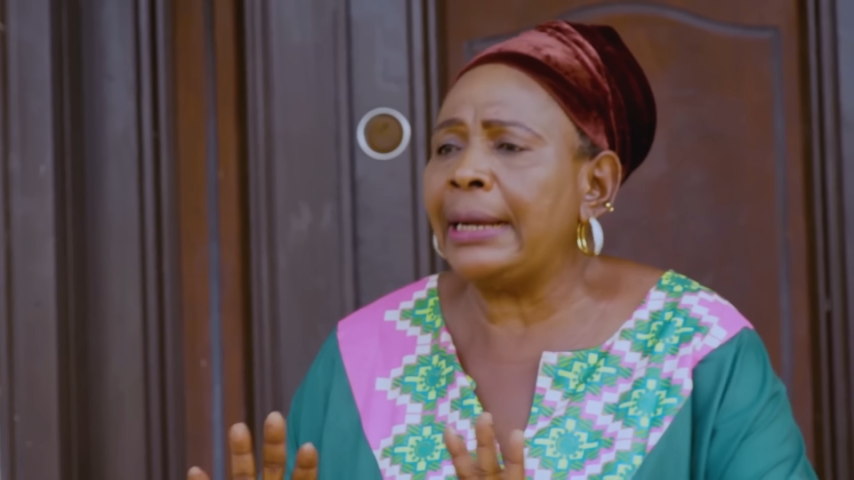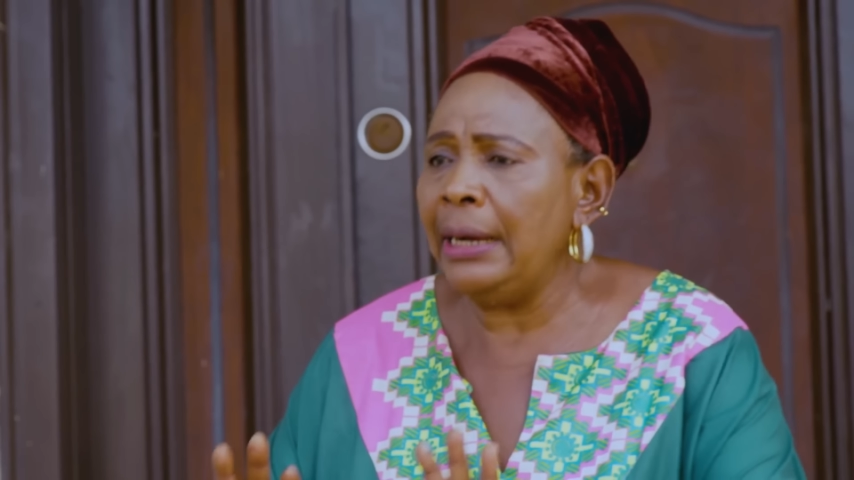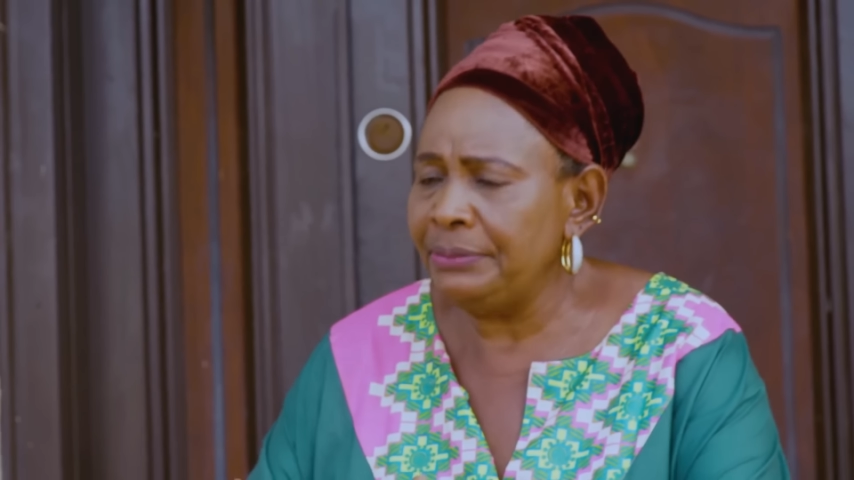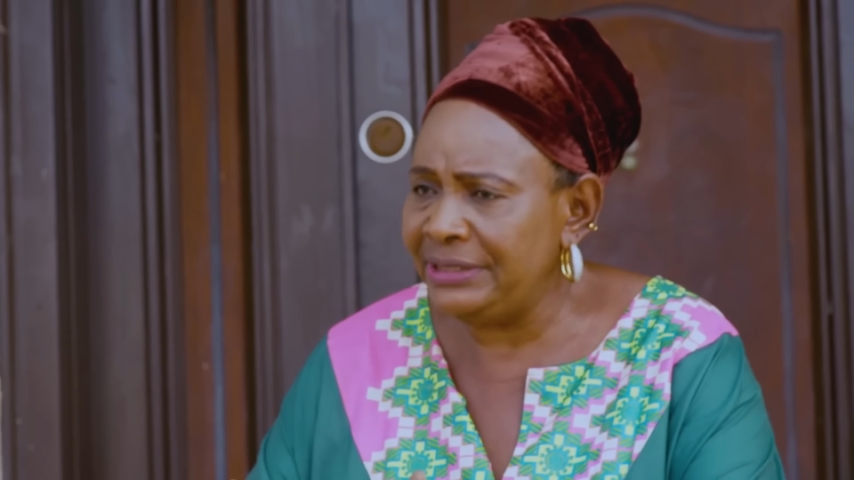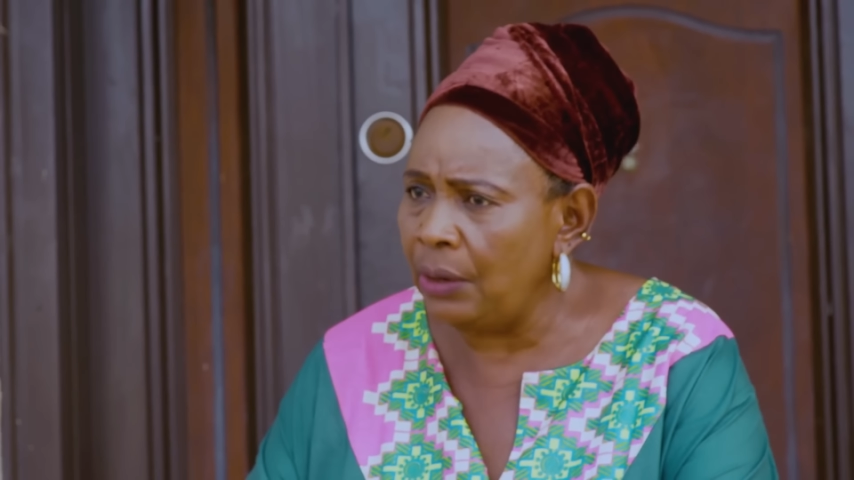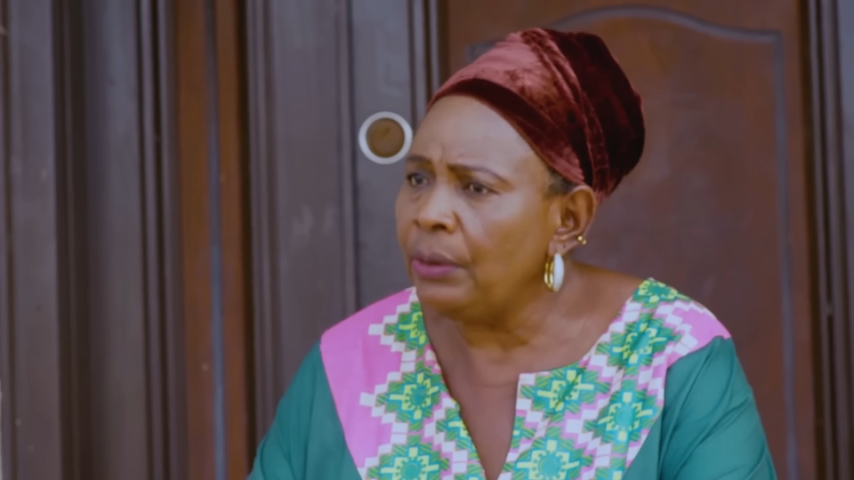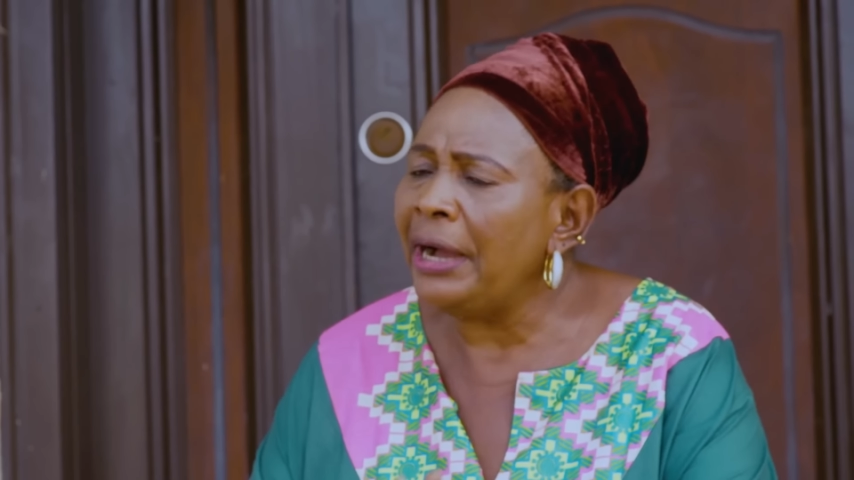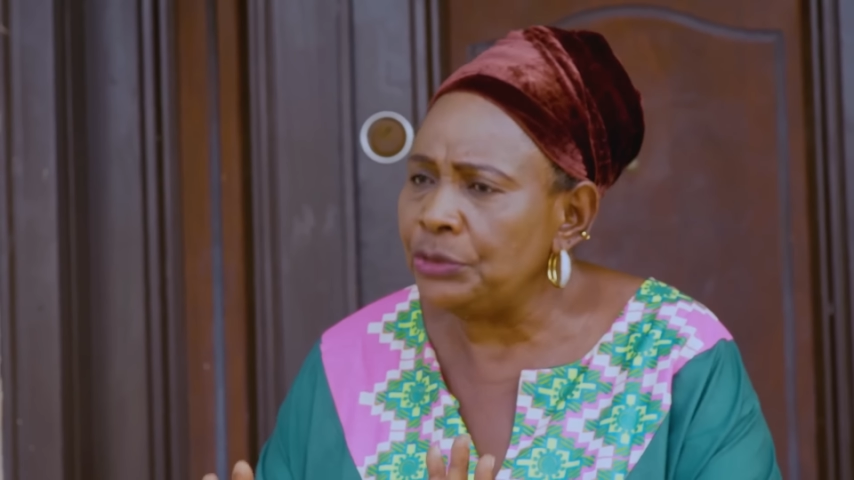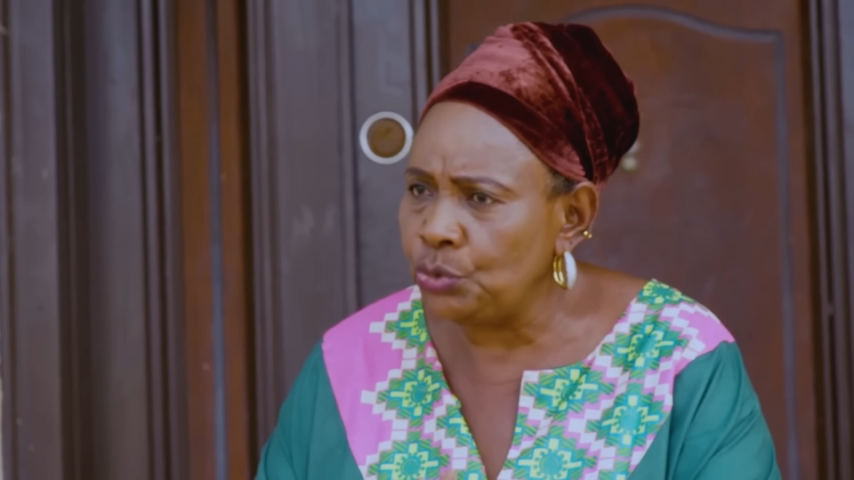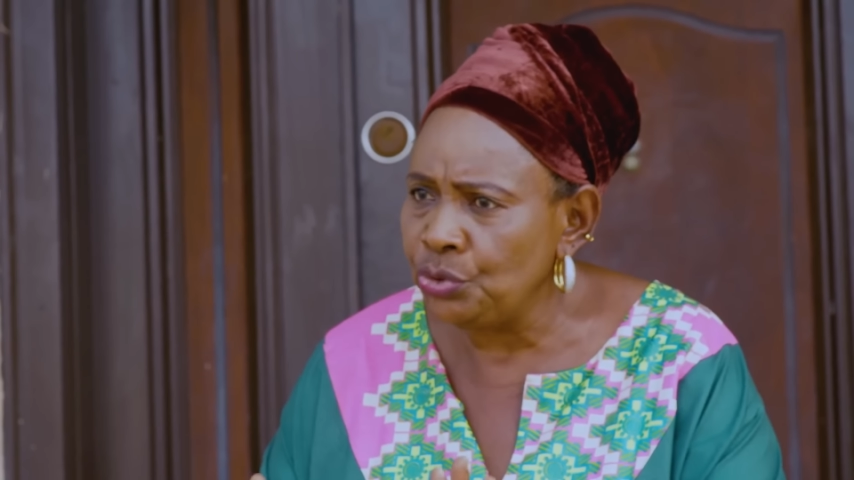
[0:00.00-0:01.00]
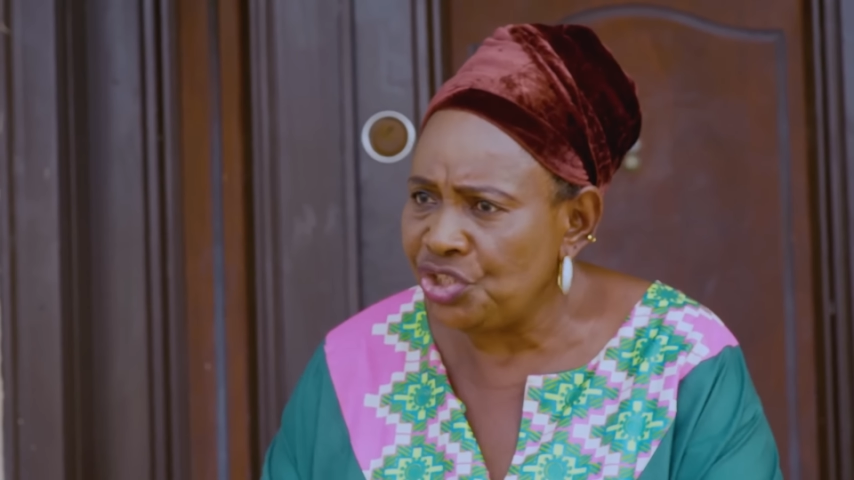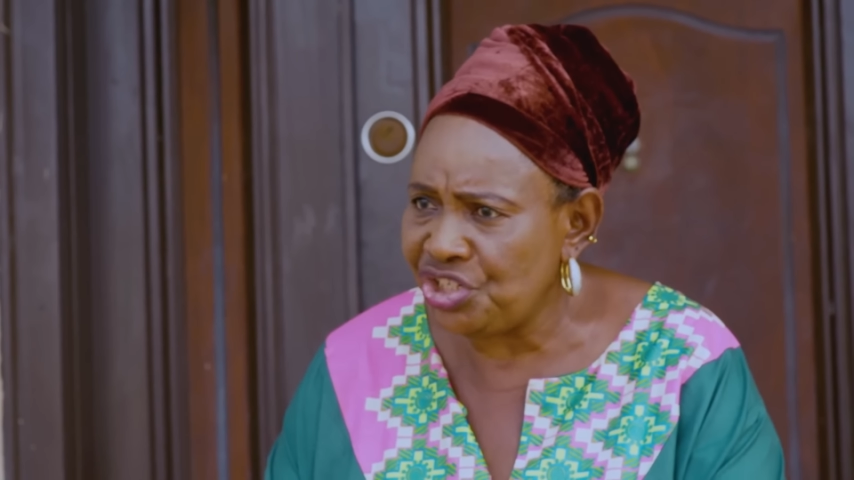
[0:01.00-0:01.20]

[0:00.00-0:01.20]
calm down and don't